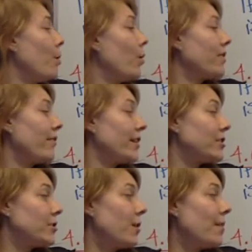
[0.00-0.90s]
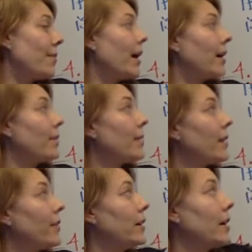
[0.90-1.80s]
moles of H2 on bottom, and
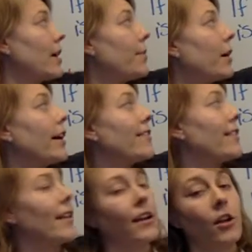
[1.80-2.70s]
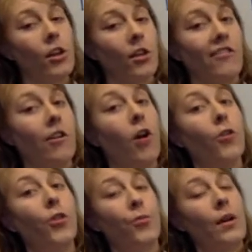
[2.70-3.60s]
if I look up here, I see that there
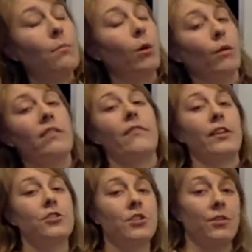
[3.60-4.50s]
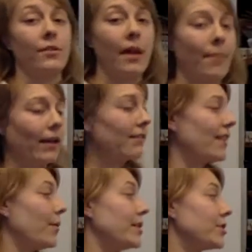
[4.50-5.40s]
are 3 moles of H2 in that balanced
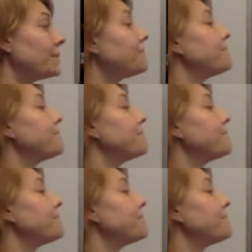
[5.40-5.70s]
equation.